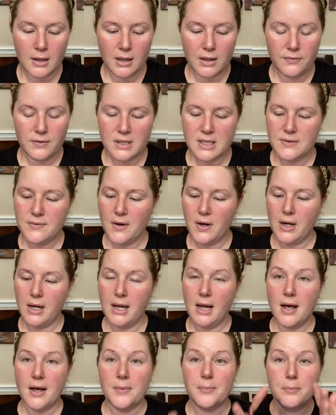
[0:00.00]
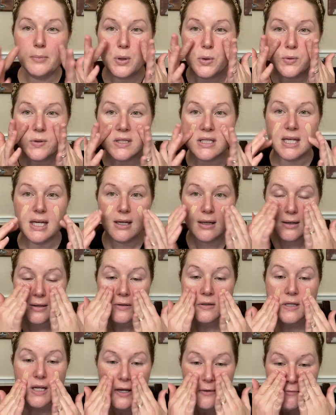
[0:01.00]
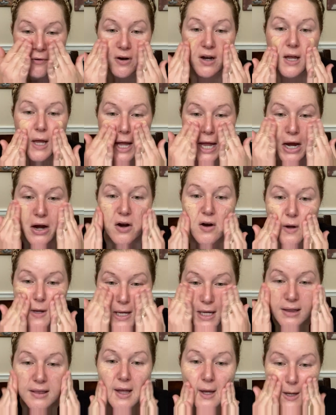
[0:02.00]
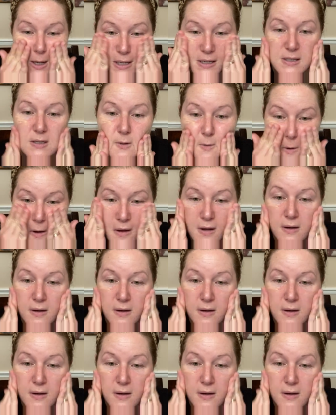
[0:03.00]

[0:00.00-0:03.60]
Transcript: It feels very um, moussey. It's like very airy and light.